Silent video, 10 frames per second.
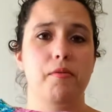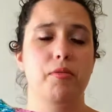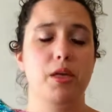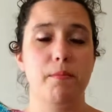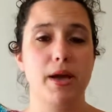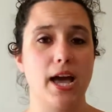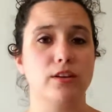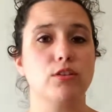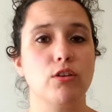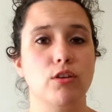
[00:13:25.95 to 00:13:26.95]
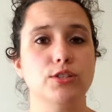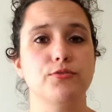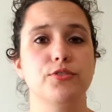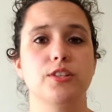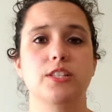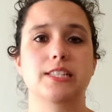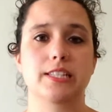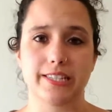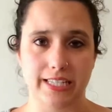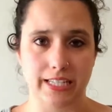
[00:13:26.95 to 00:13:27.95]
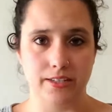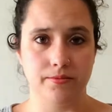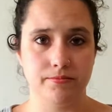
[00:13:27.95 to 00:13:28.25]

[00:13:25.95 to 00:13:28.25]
The pattern calls for a D.